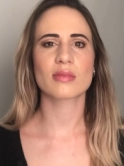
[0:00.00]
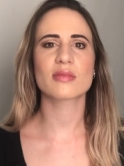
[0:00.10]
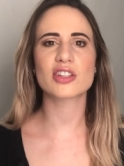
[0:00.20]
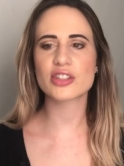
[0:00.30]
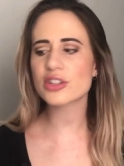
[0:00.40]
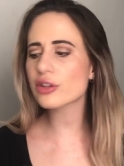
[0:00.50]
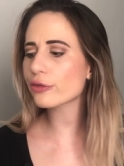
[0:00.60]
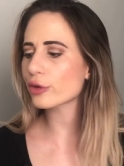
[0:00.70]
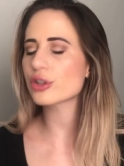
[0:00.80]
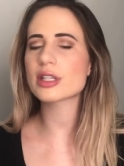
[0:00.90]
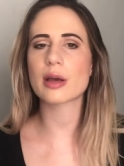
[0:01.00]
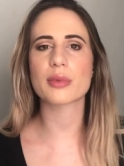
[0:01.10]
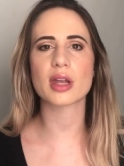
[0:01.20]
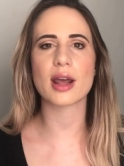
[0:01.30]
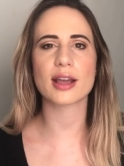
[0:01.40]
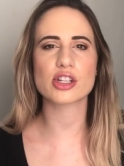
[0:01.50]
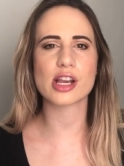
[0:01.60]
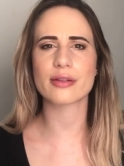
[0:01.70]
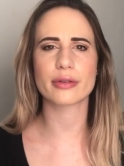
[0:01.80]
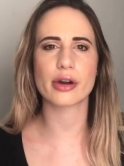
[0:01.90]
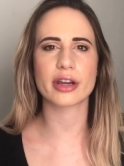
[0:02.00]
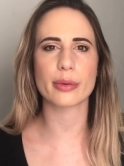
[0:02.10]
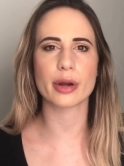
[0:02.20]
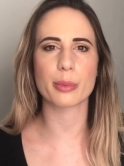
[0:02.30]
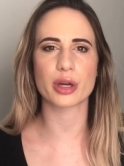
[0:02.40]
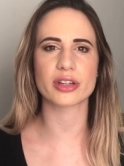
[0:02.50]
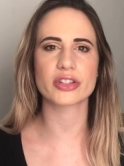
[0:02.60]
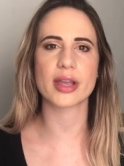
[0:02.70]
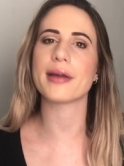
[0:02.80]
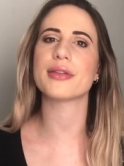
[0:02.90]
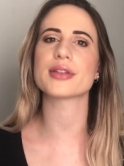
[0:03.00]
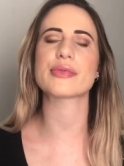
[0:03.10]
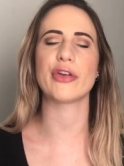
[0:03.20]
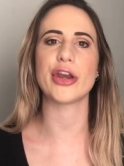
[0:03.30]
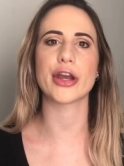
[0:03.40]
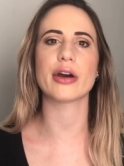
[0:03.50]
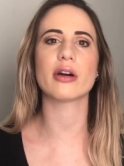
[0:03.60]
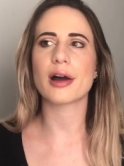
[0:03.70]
This is the first time that I actually have no idea what I'm gonna say in this video.